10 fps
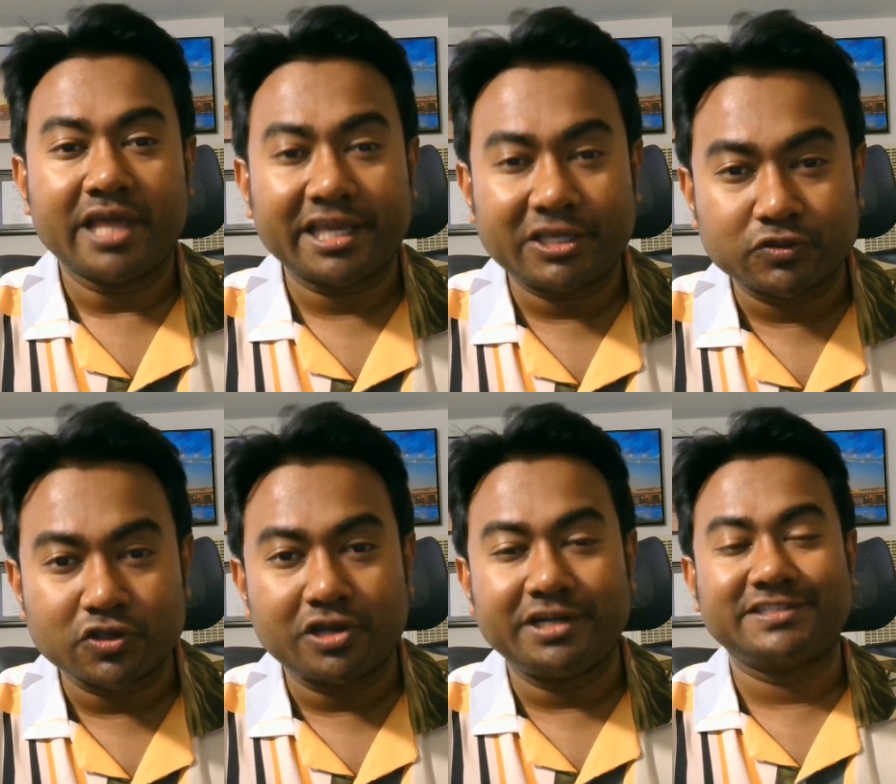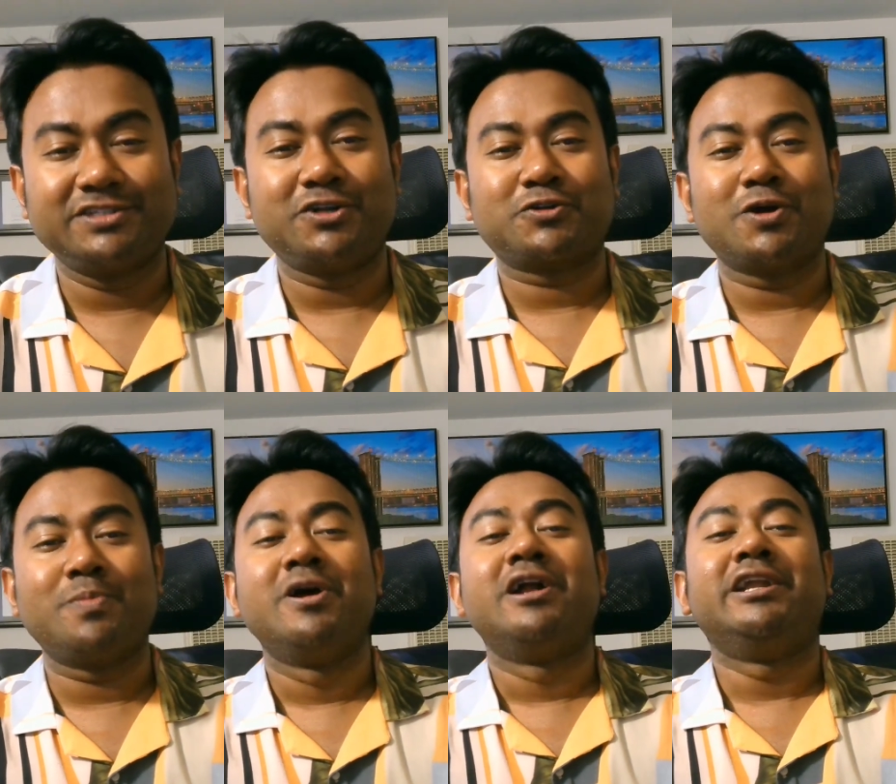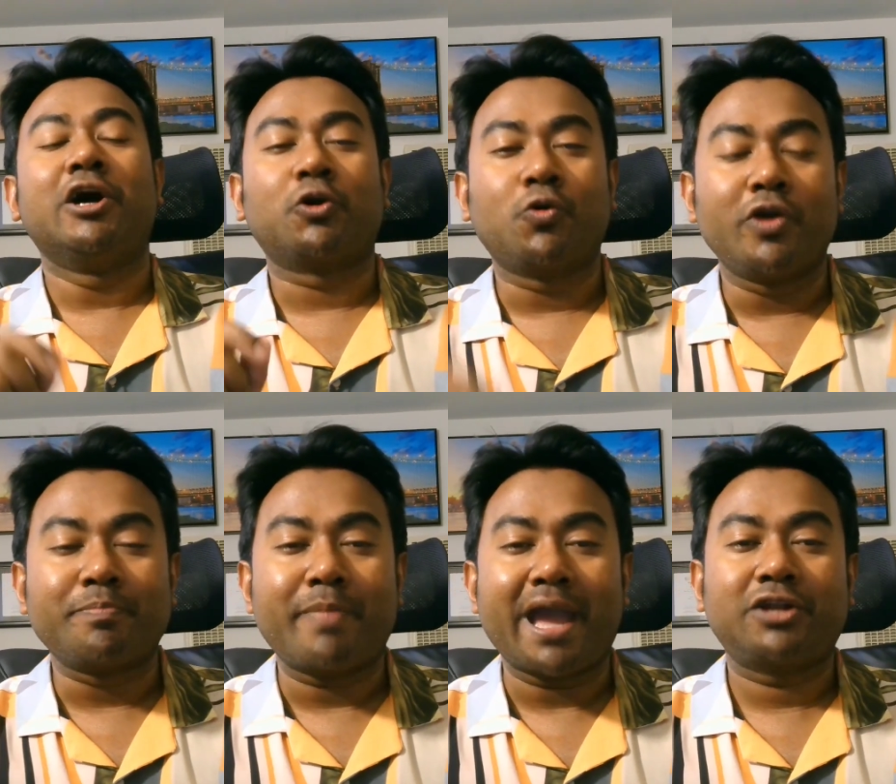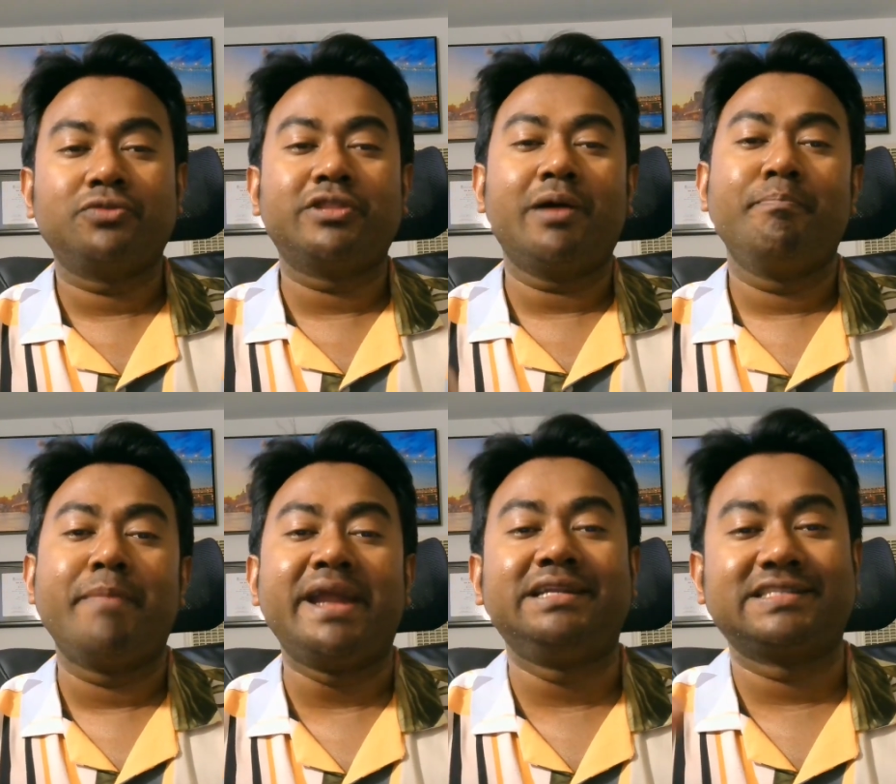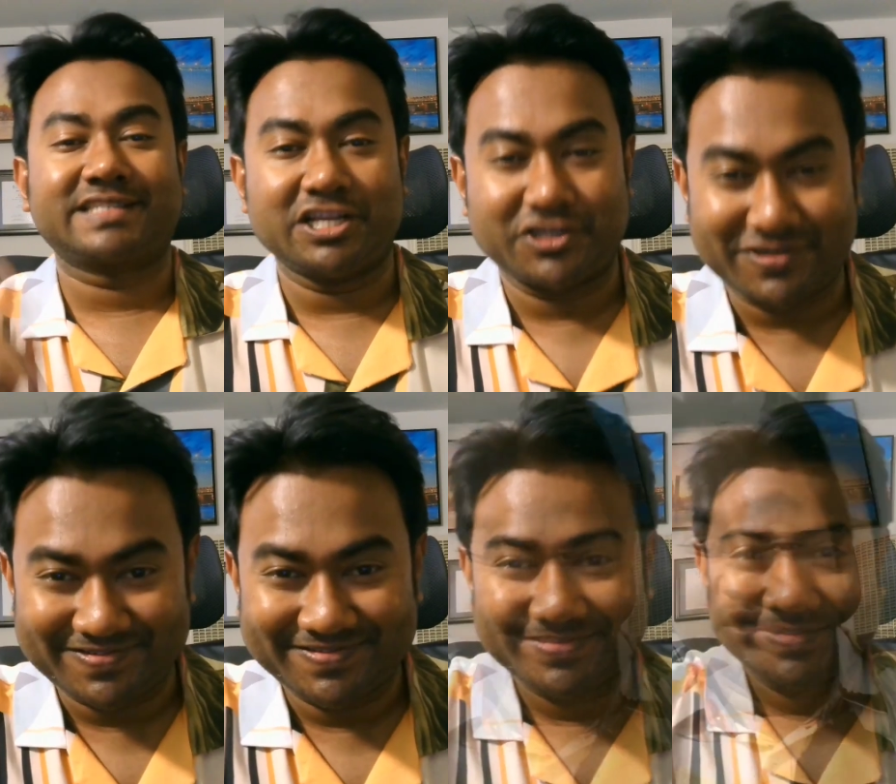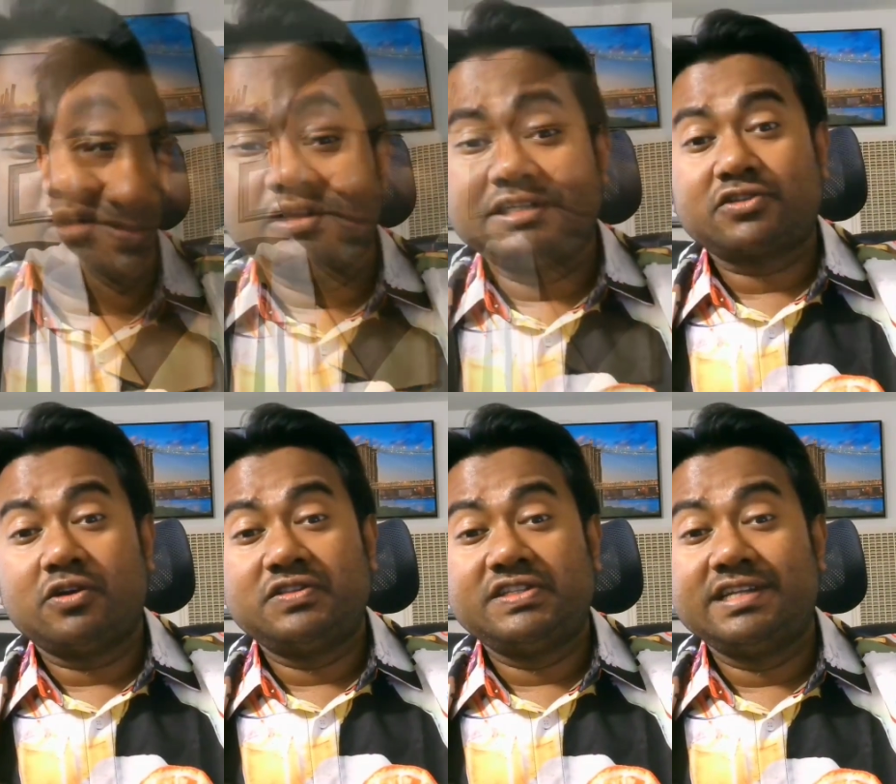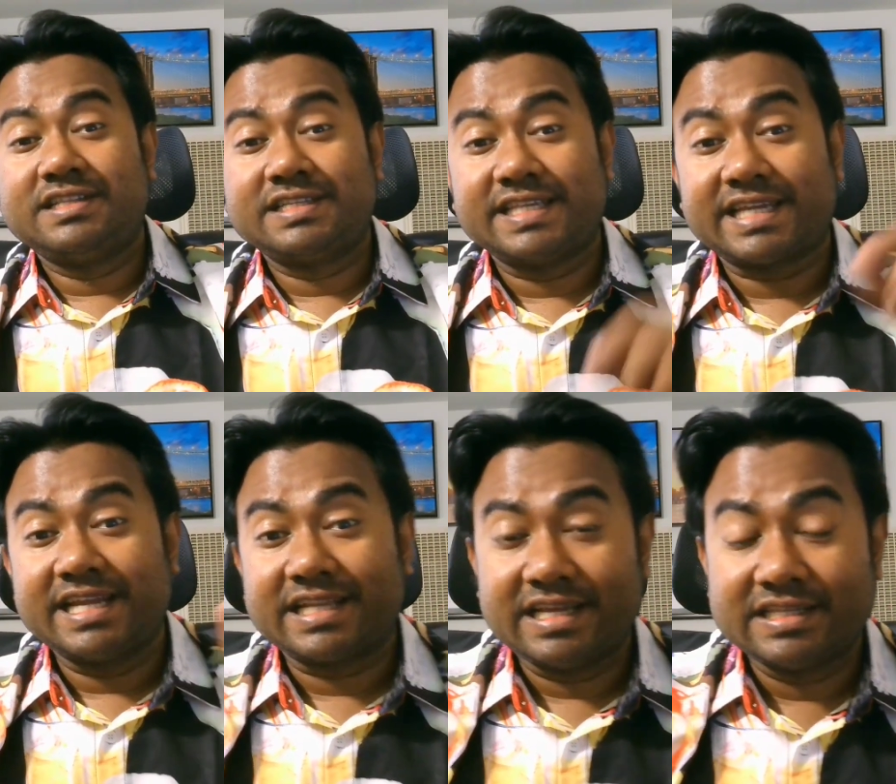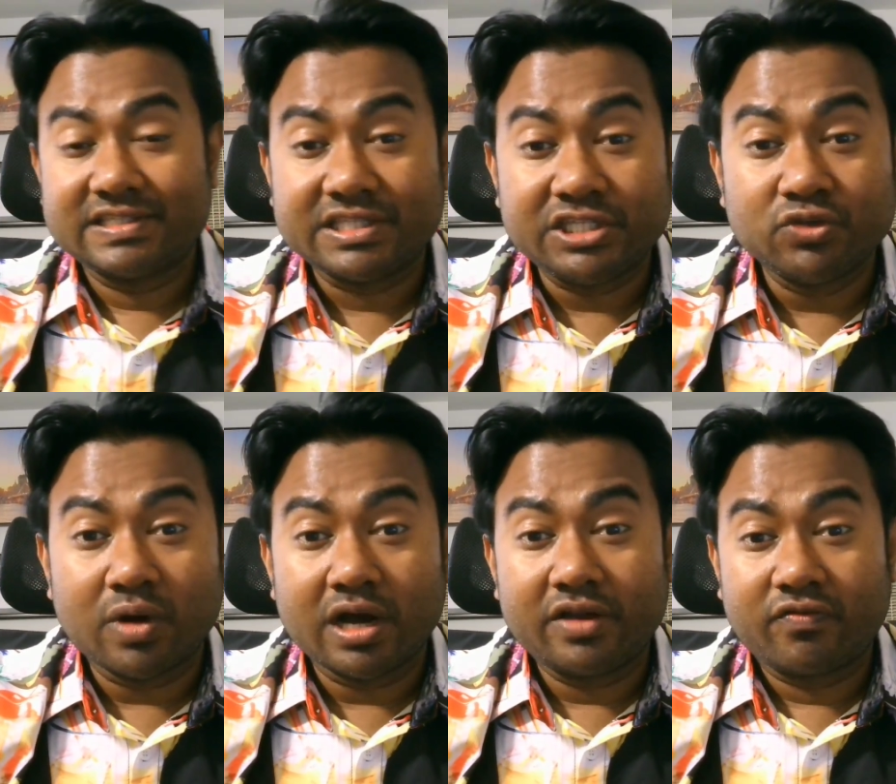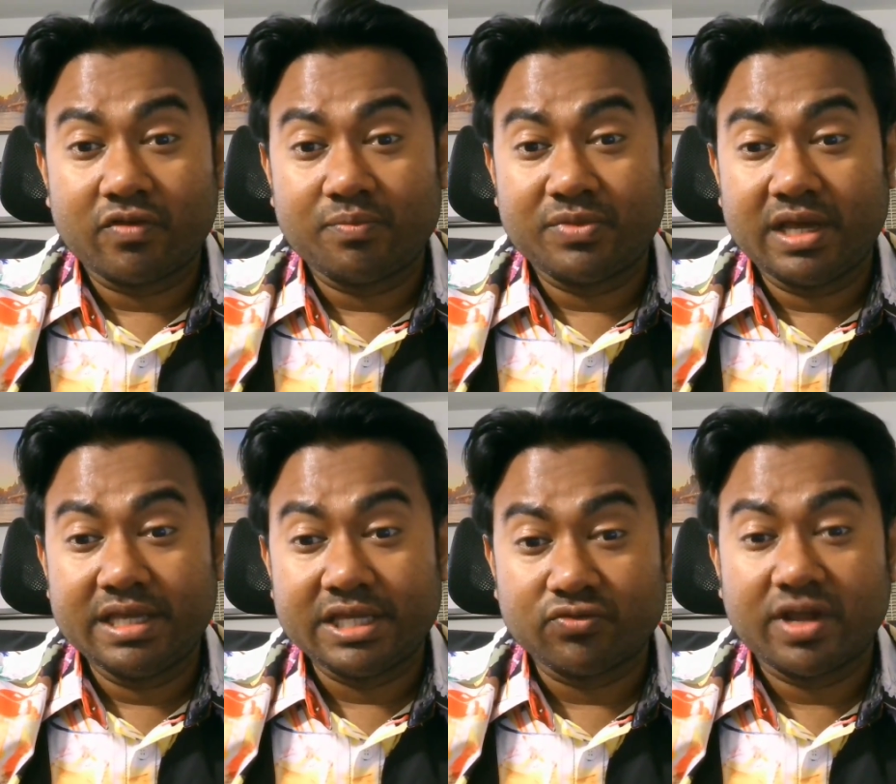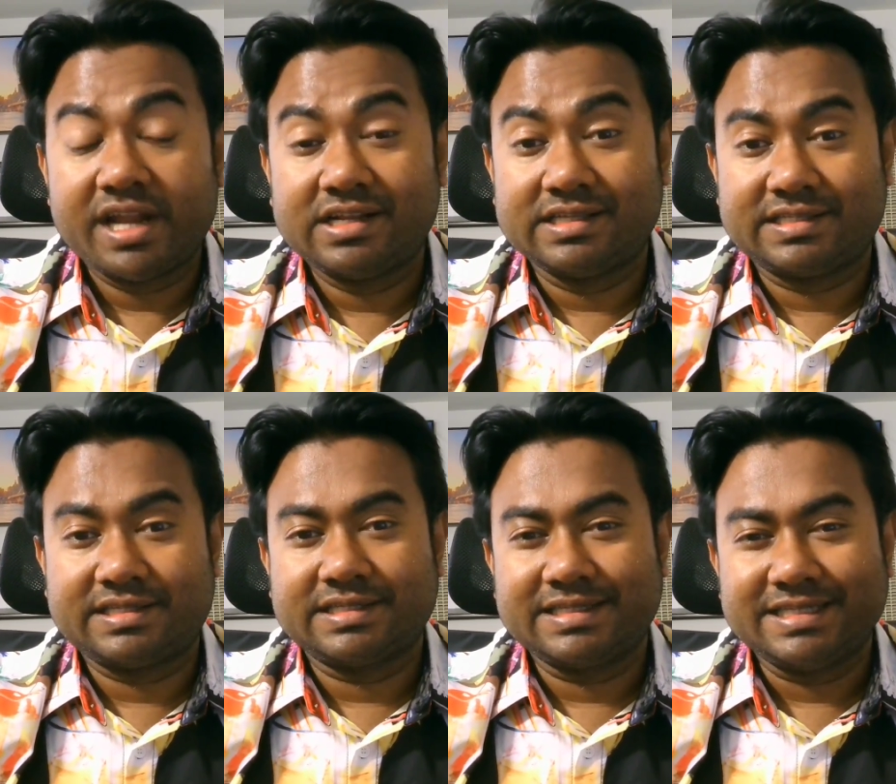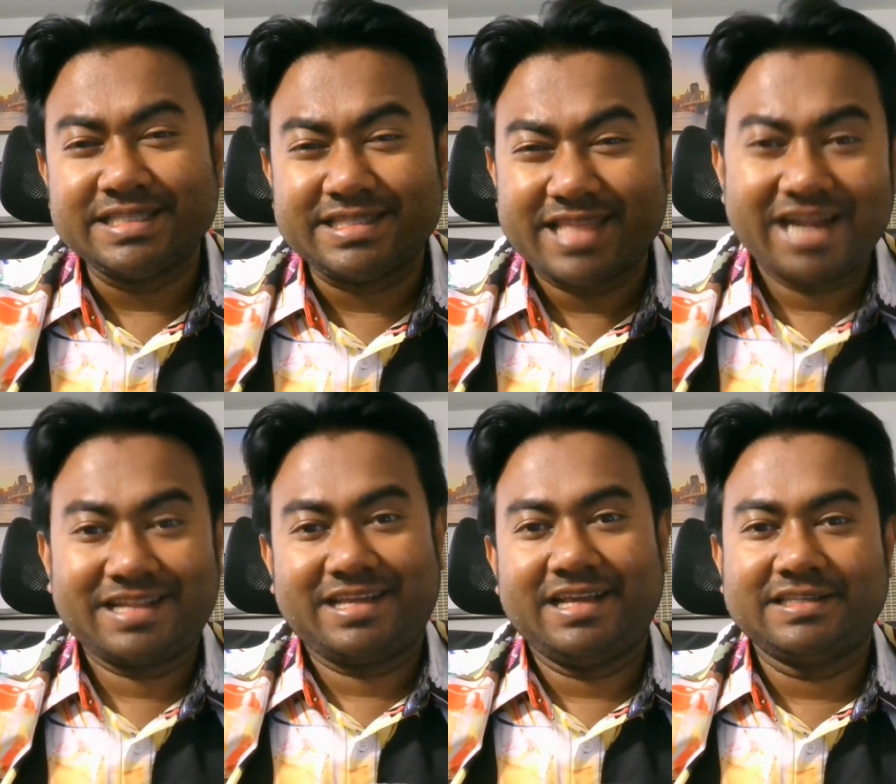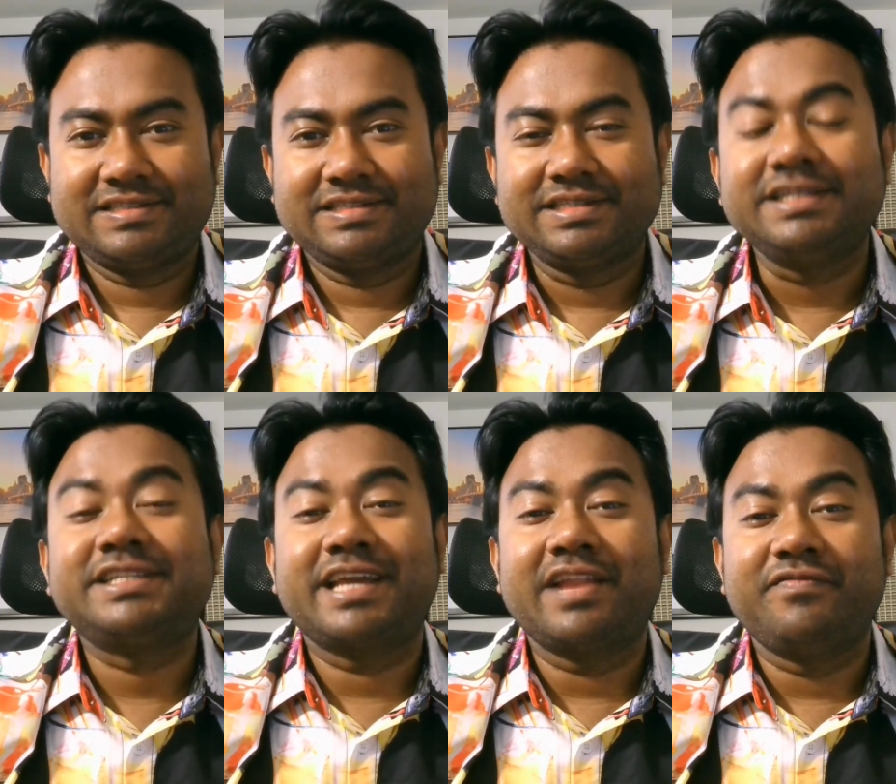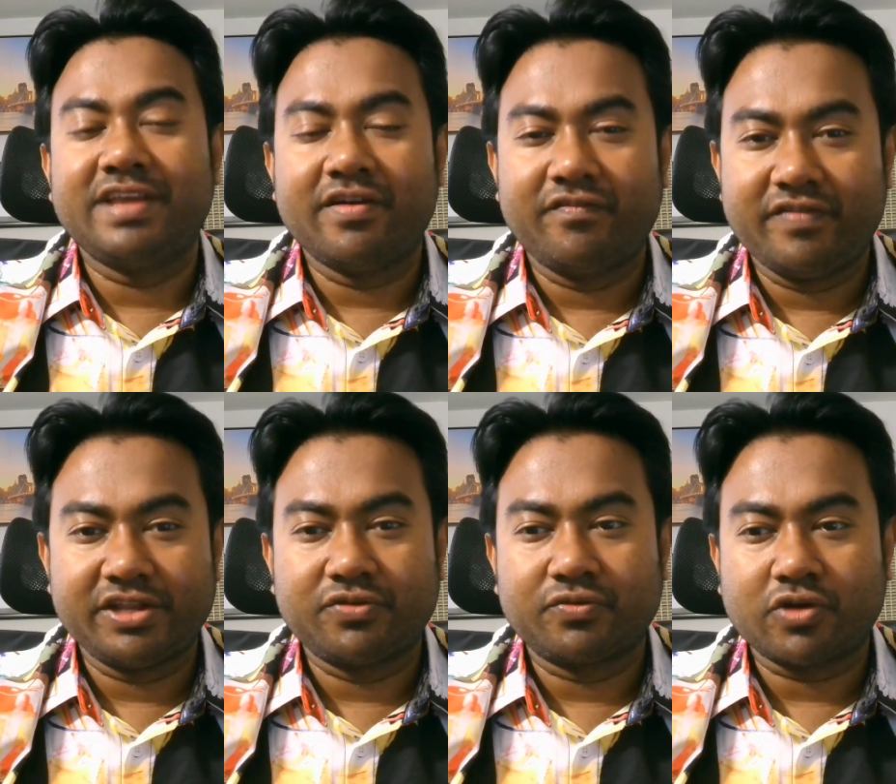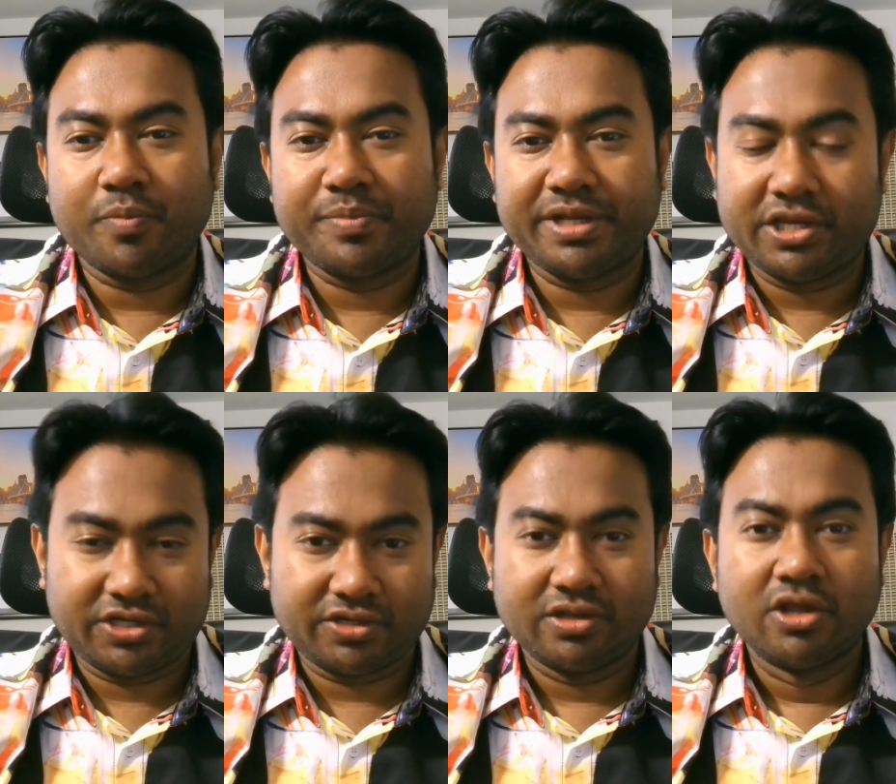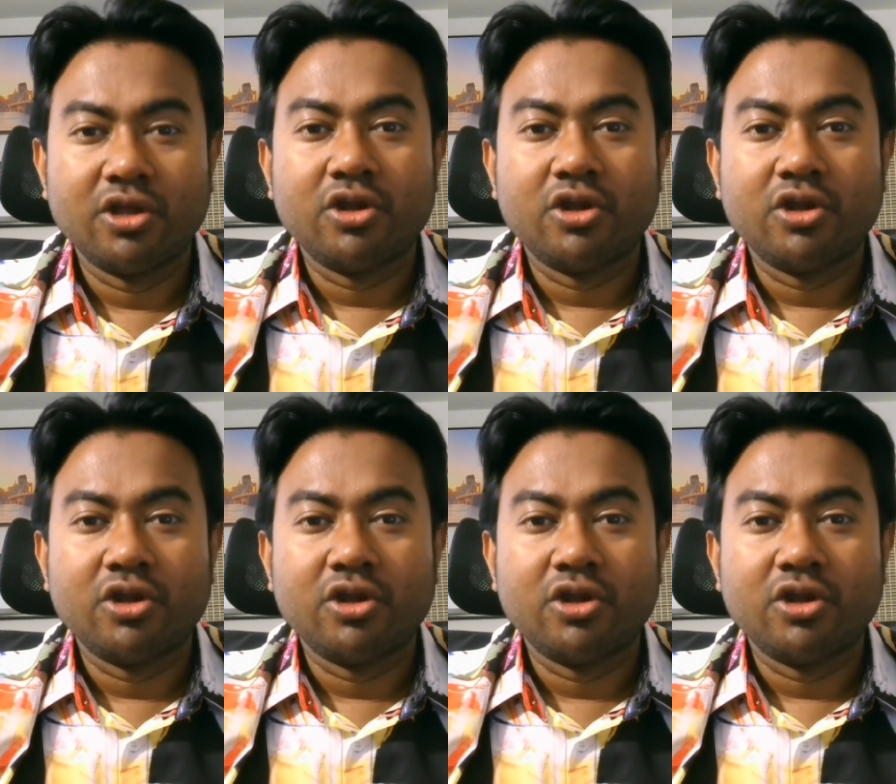Thank you solidessay.com. Now going back to the main discussion. Now let's consider the second case. You are from the United States. In that case, it can be a very good combination